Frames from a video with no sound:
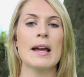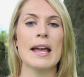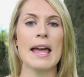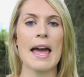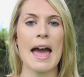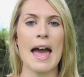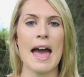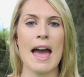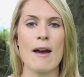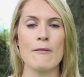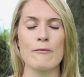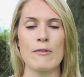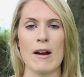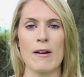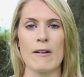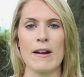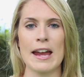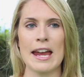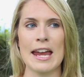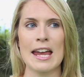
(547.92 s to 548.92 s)
my hair
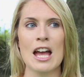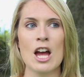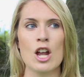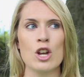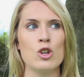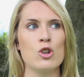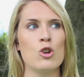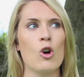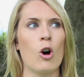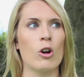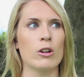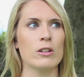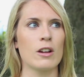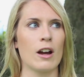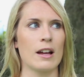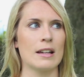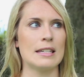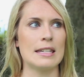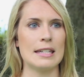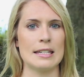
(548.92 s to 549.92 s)
very non
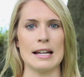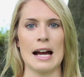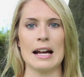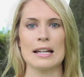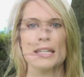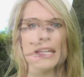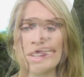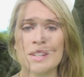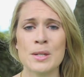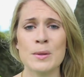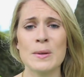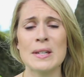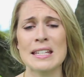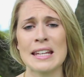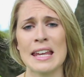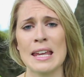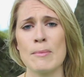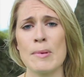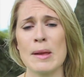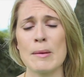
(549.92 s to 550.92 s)
kind of static. So
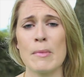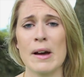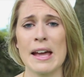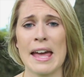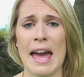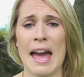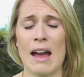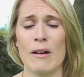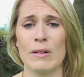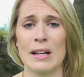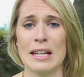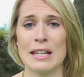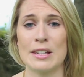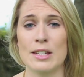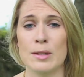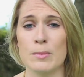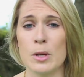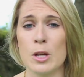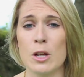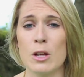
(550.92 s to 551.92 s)
it's keeping my hair really
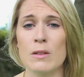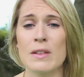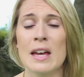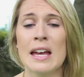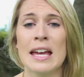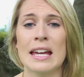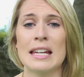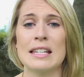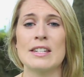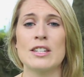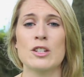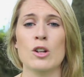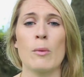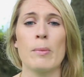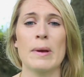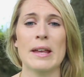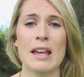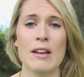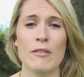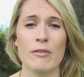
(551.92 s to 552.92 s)
smooth. It's
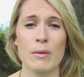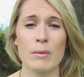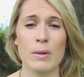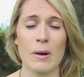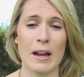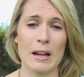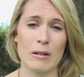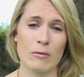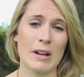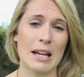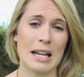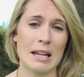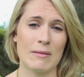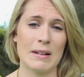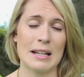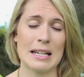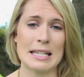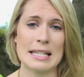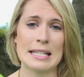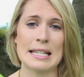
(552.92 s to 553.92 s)
stopping it from going really,
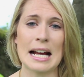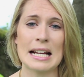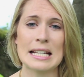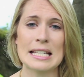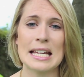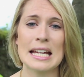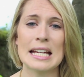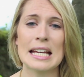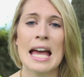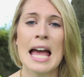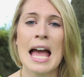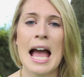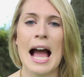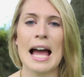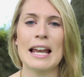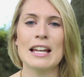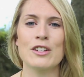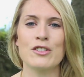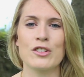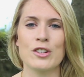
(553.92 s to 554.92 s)
really static.
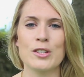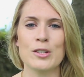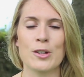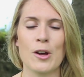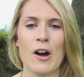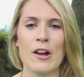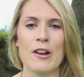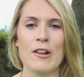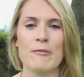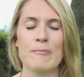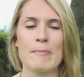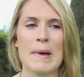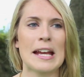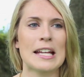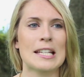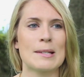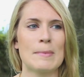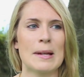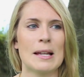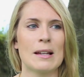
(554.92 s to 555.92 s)
And it just kind of
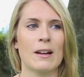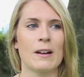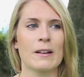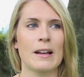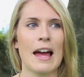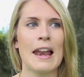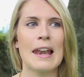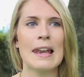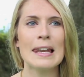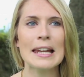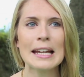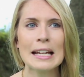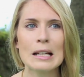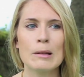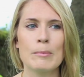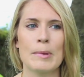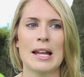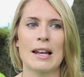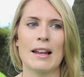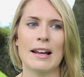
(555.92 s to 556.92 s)
makes me look a
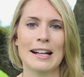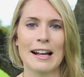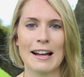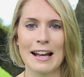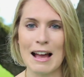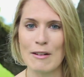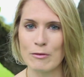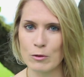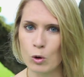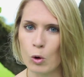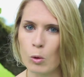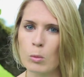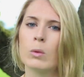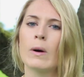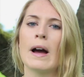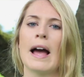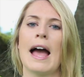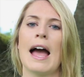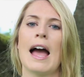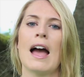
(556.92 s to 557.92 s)
little bit like I have
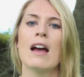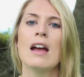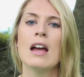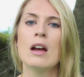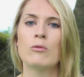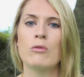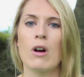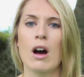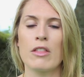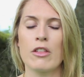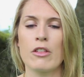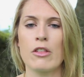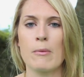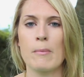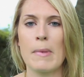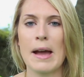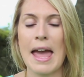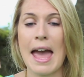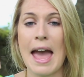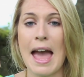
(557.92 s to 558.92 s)
normal hair rather
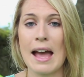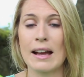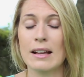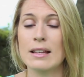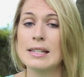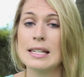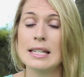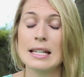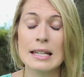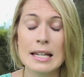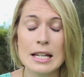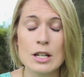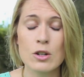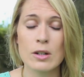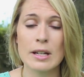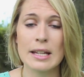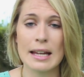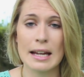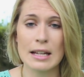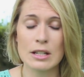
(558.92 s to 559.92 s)
than my hair, because it
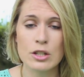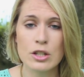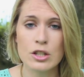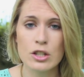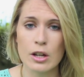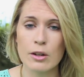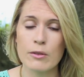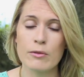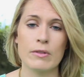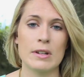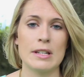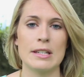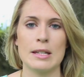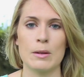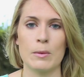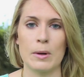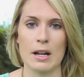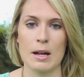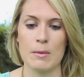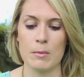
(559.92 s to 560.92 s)
literally gets so
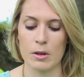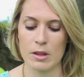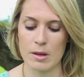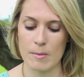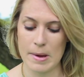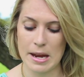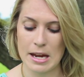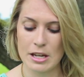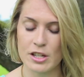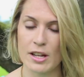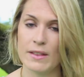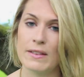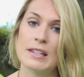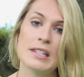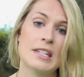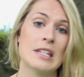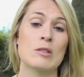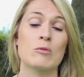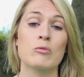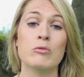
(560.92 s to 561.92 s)
frizzy when I'm on the beach. And
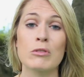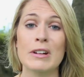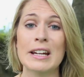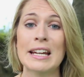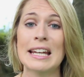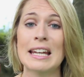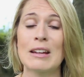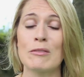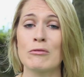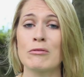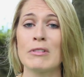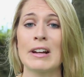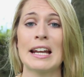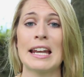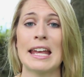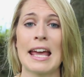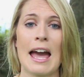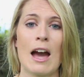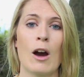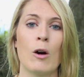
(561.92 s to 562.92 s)
this has really,
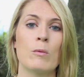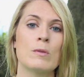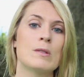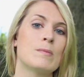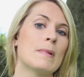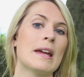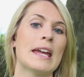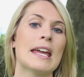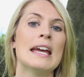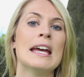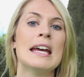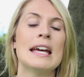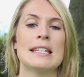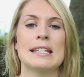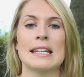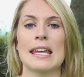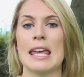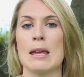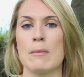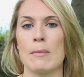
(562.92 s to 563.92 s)
really helped me
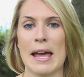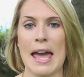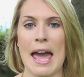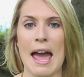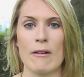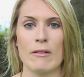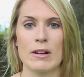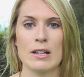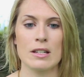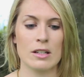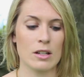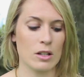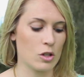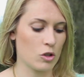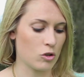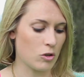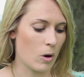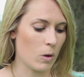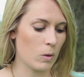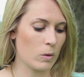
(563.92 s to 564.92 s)
to keep my hair under
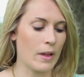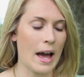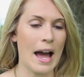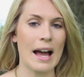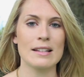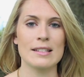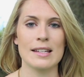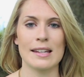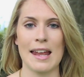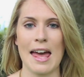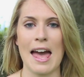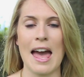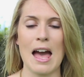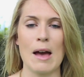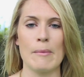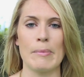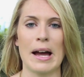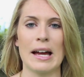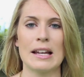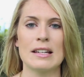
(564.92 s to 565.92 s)
control. That and a
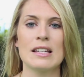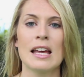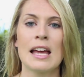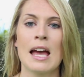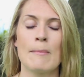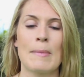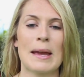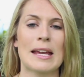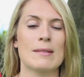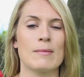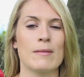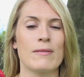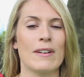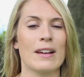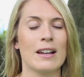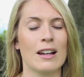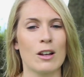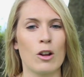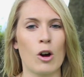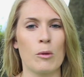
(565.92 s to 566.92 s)
hairband makes me
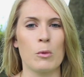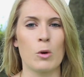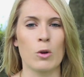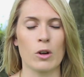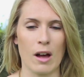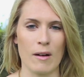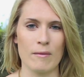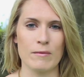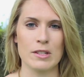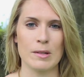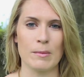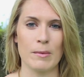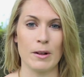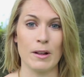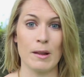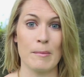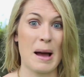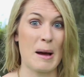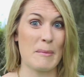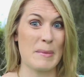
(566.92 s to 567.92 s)
feel a lot more
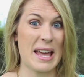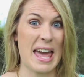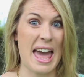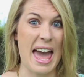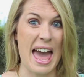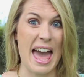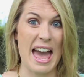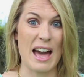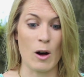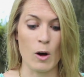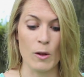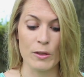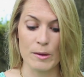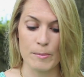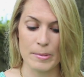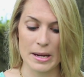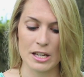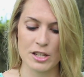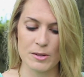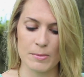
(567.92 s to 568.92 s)
comfortable about my hair on on
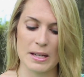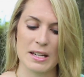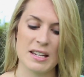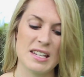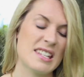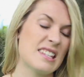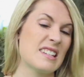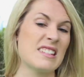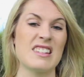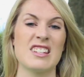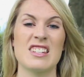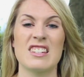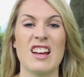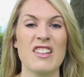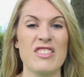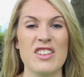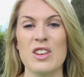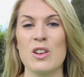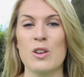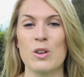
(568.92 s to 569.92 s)
the beach, because there's
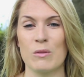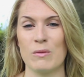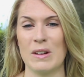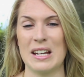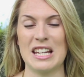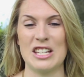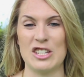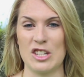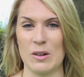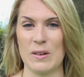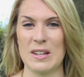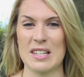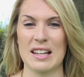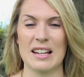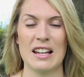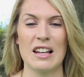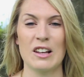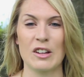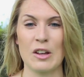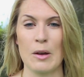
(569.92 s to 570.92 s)
nothing you can really do. It's
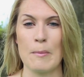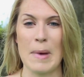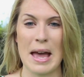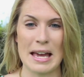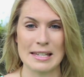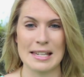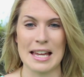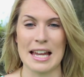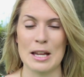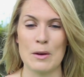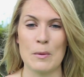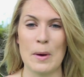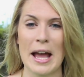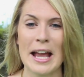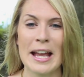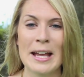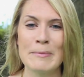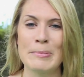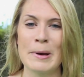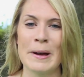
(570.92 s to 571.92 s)
going to look a mess
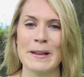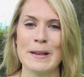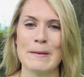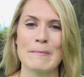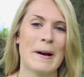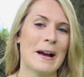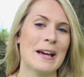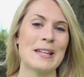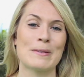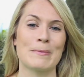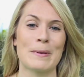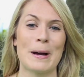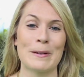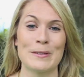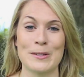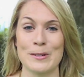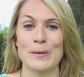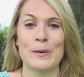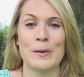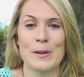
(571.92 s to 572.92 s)
anyway, but you might as
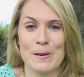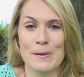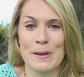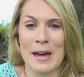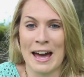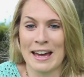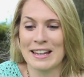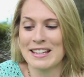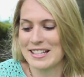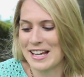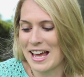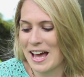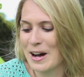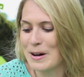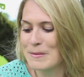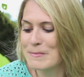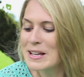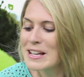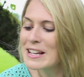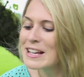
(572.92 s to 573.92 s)
well do all you can to
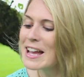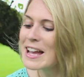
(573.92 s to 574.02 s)
help.